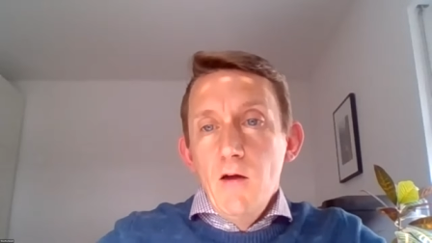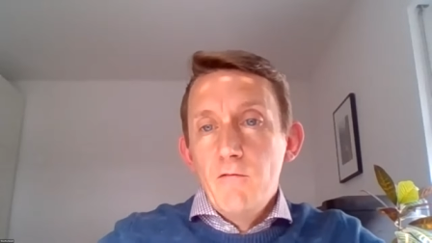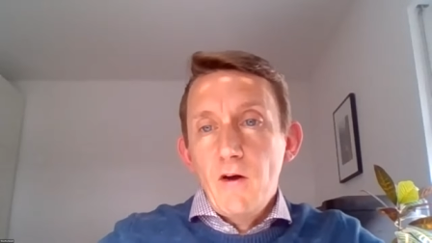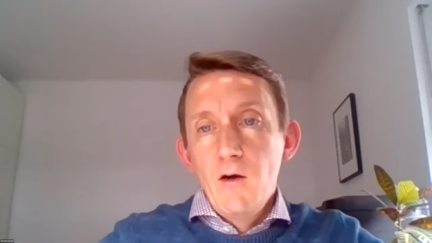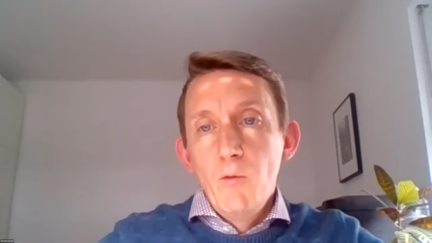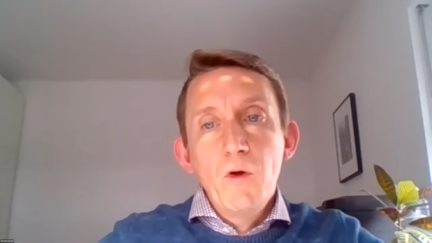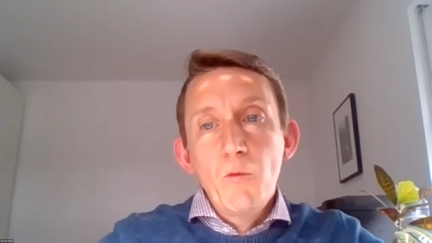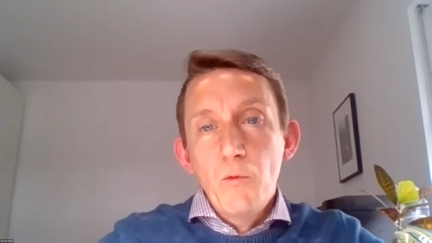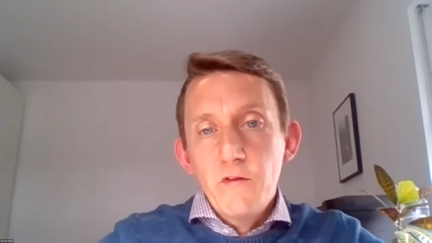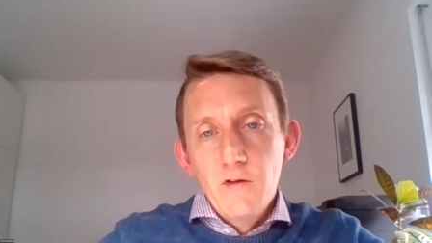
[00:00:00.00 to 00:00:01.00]
in fact,
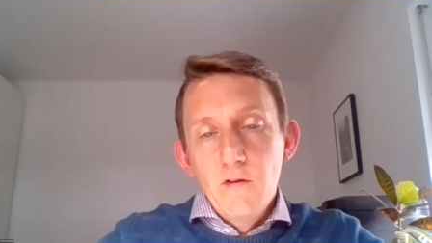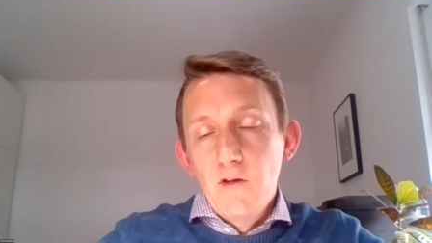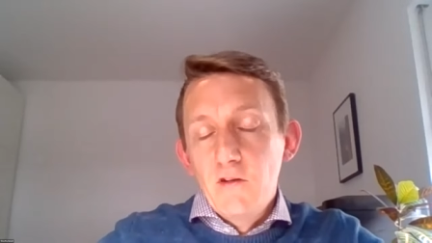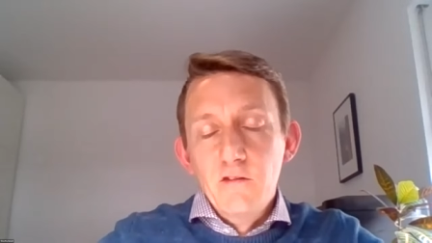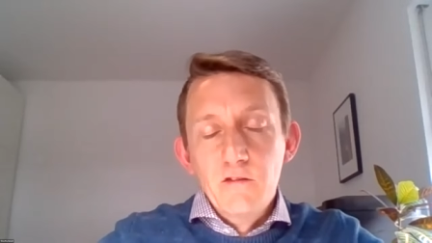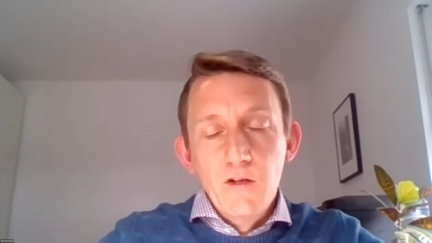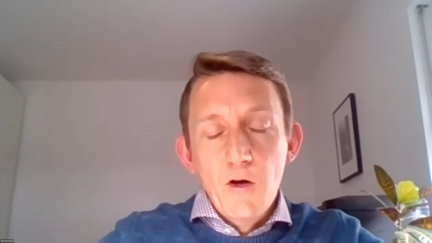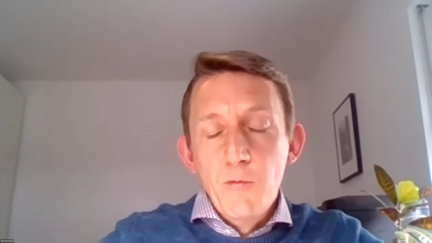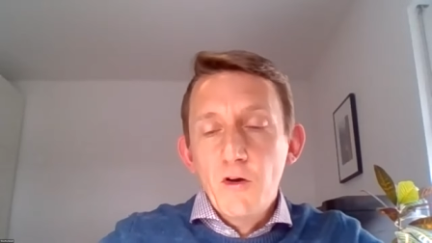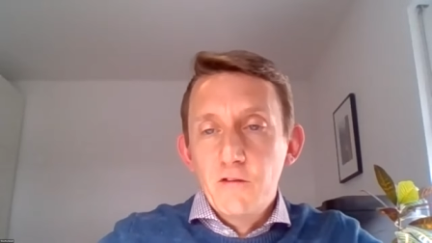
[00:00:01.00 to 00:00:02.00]
with, with the, the, existing
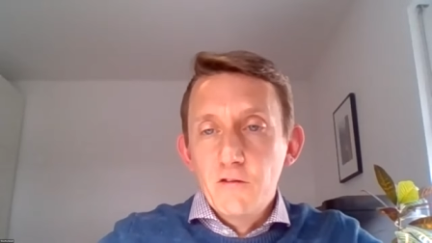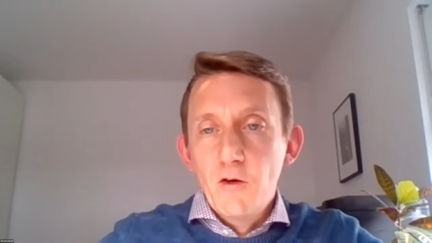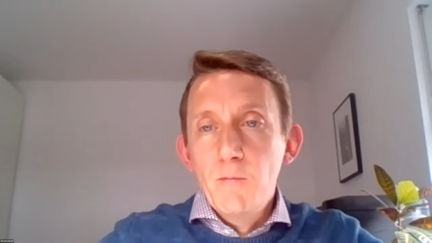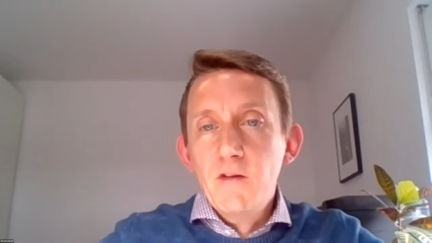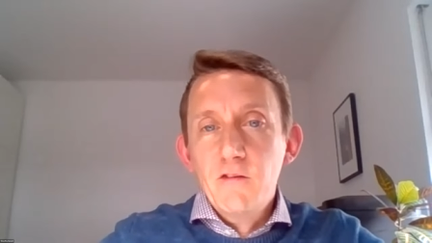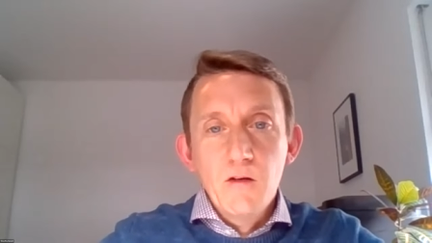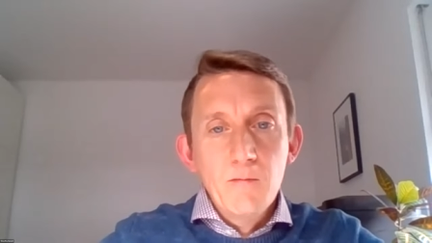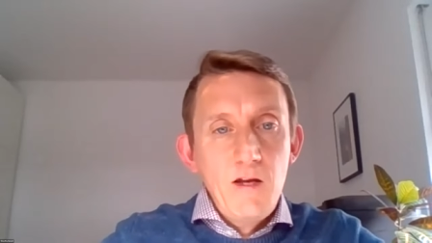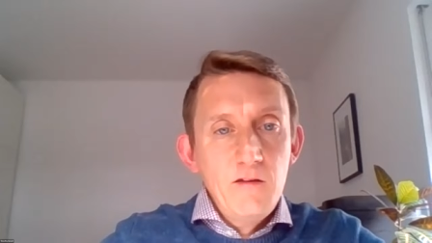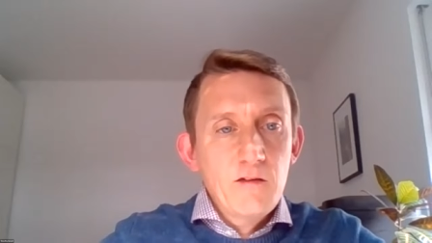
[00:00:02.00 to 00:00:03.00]
operators on better
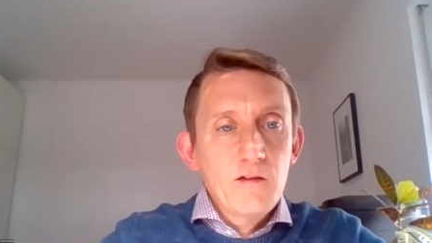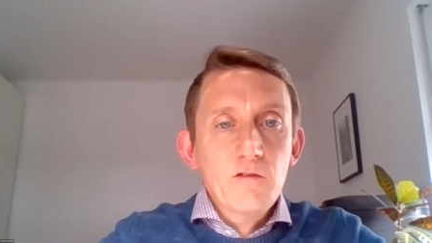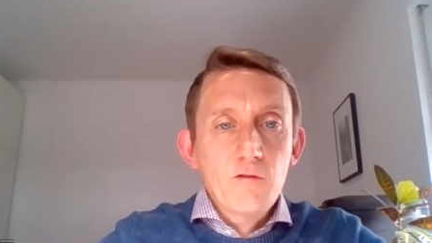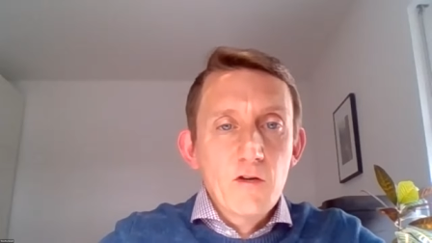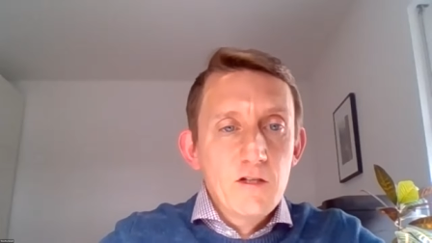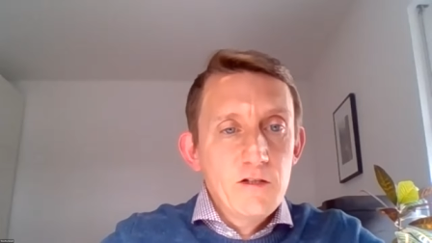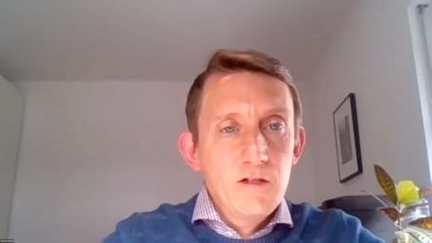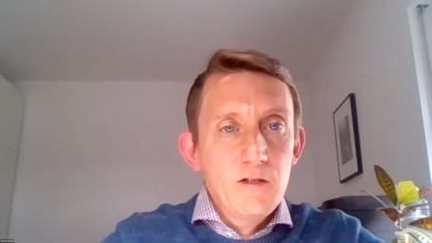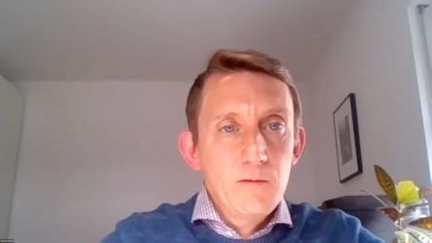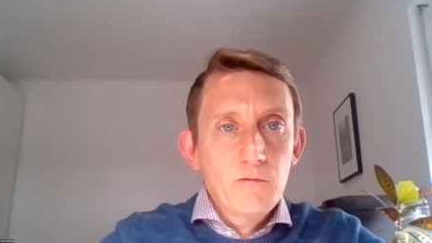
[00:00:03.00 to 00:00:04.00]
maintenance
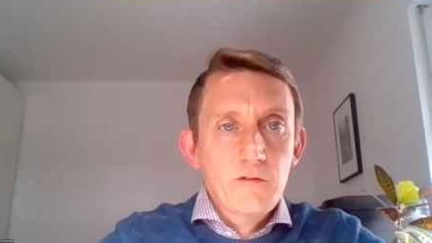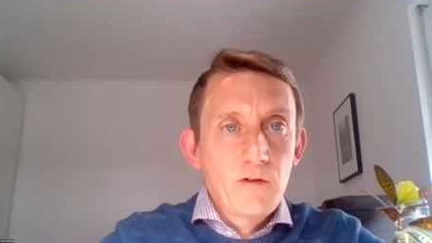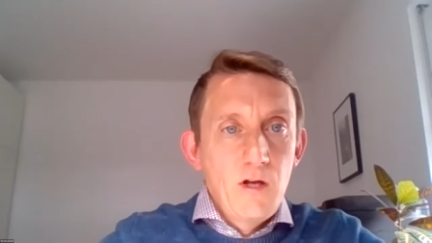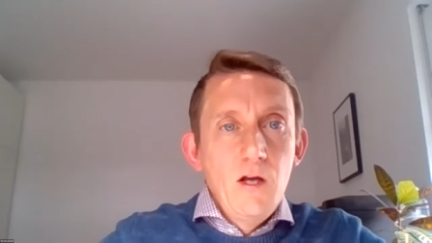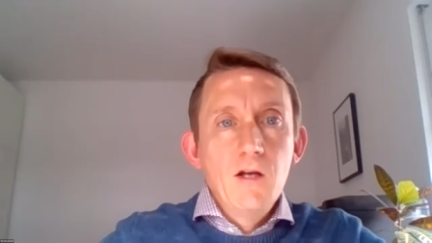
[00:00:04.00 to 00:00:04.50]
regimes,